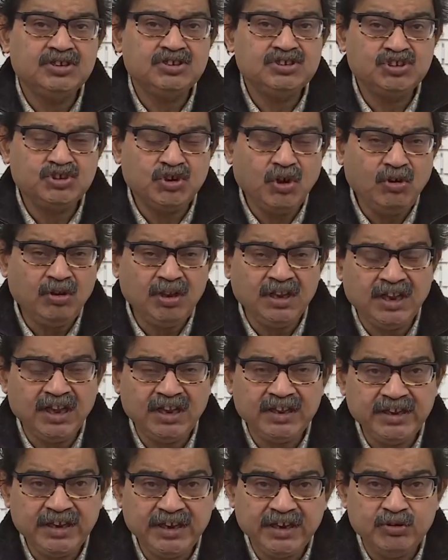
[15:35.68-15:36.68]

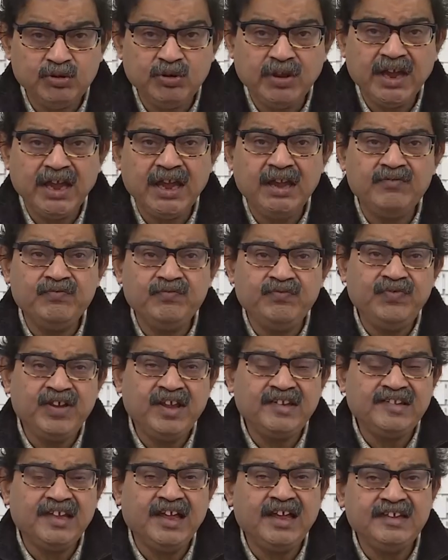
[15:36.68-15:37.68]
Jawaharlal Nehru
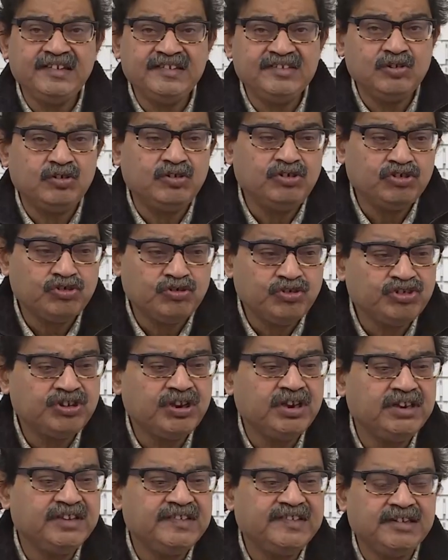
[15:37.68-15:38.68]
emphasized on
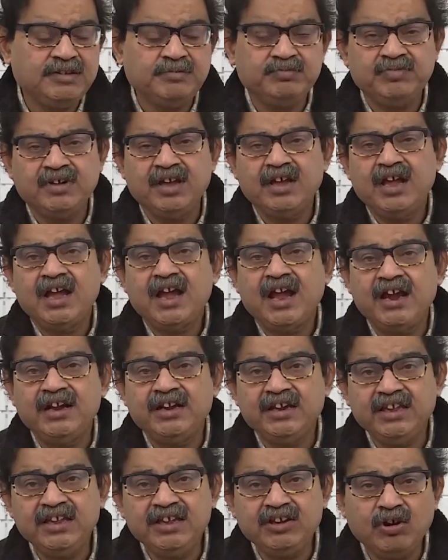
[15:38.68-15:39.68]
socialism
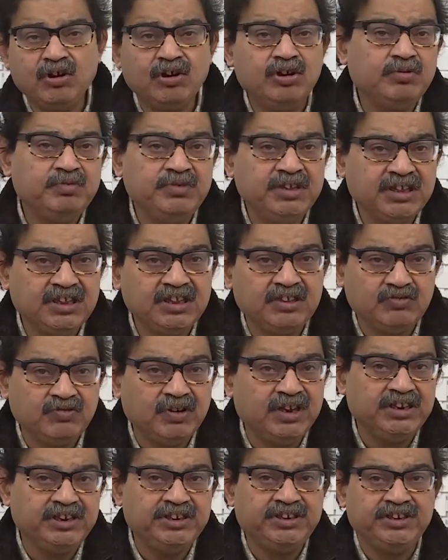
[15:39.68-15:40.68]
and economic
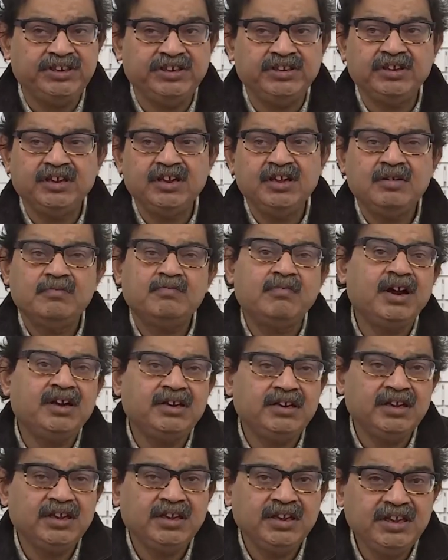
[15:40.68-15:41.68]
equality,
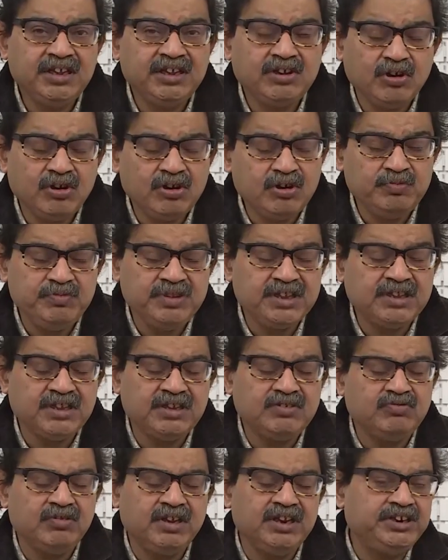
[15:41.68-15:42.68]
but economic
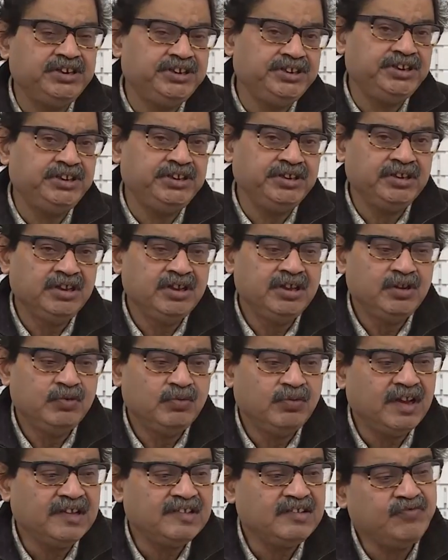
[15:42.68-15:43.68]
equality
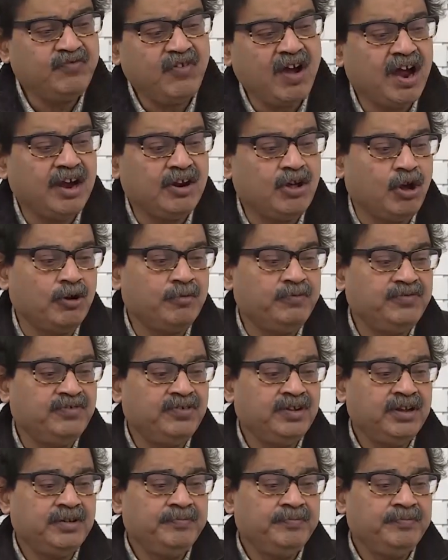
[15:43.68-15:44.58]
was far off.